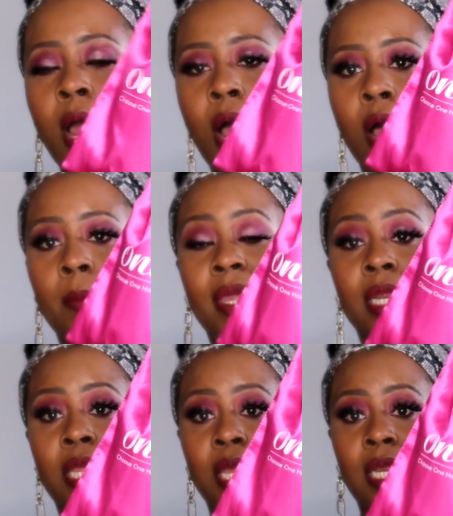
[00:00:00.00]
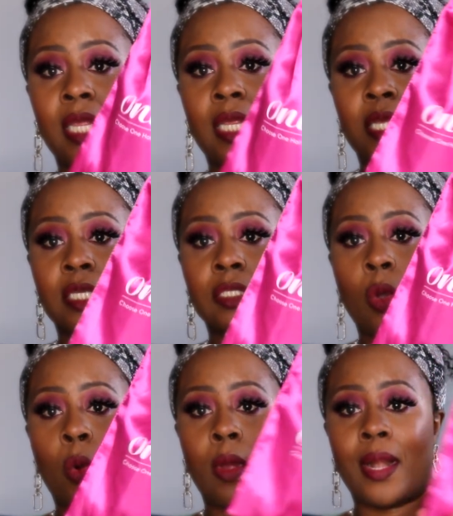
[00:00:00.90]
Um, and again, it
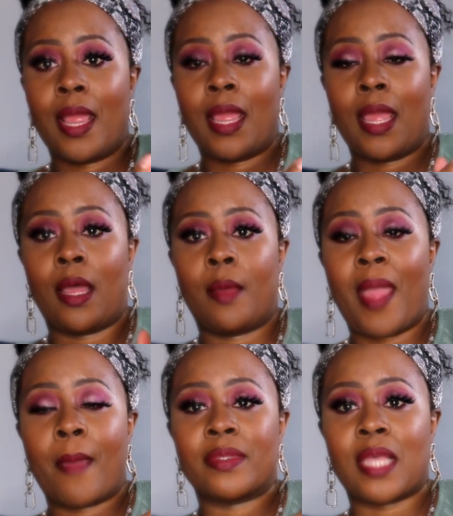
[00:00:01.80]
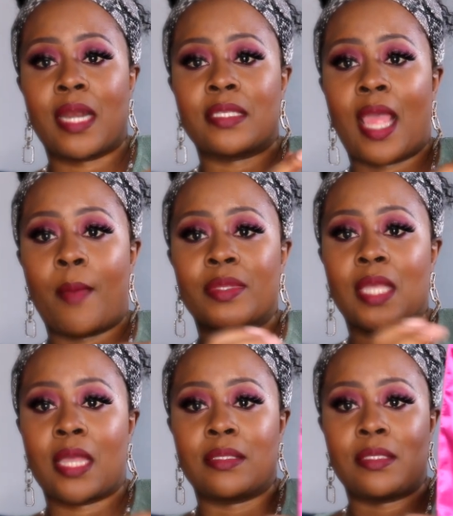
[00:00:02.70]
is on um, Amazon. It's an
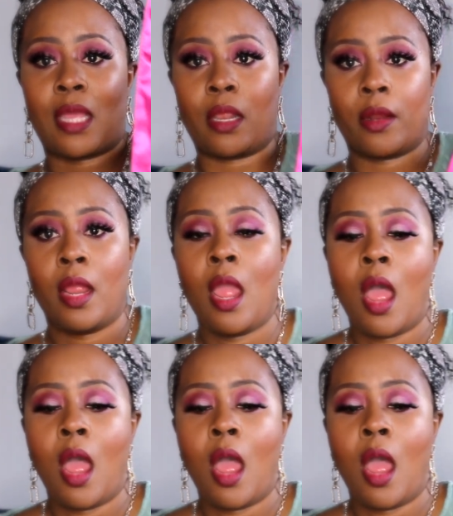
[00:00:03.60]
Amazon seller.